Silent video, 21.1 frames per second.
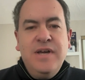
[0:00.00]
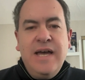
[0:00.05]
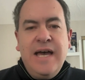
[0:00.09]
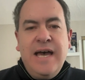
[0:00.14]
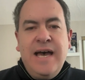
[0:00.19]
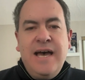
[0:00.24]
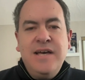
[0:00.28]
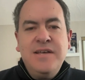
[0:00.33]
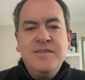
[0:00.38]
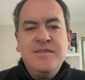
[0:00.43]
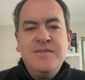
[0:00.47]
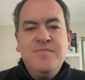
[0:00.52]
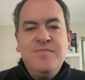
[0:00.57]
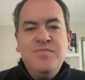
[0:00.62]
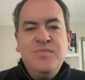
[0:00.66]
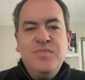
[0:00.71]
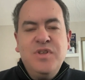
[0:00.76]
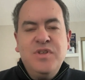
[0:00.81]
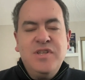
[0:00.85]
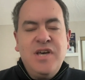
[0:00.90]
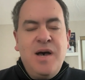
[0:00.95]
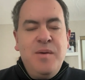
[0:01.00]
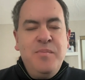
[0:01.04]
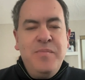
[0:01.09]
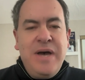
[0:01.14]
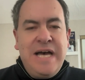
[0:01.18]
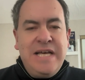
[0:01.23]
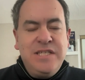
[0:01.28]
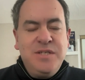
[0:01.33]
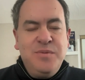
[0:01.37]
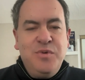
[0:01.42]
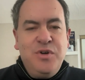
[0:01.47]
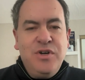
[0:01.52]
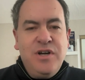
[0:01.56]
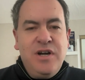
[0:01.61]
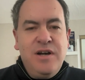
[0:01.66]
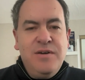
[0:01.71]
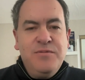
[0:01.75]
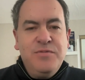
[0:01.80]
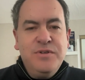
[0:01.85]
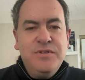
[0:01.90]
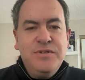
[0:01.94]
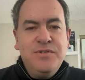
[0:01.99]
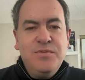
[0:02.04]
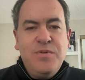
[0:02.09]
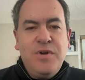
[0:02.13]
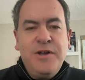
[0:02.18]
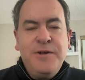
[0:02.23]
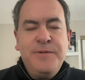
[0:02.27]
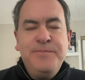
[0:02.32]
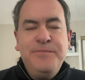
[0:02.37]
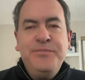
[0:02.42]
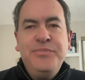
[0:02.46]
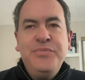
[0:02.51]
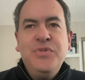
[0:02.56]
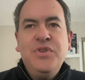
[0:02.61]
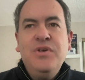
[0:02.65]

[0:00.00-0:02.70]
as the top basketball conference, right?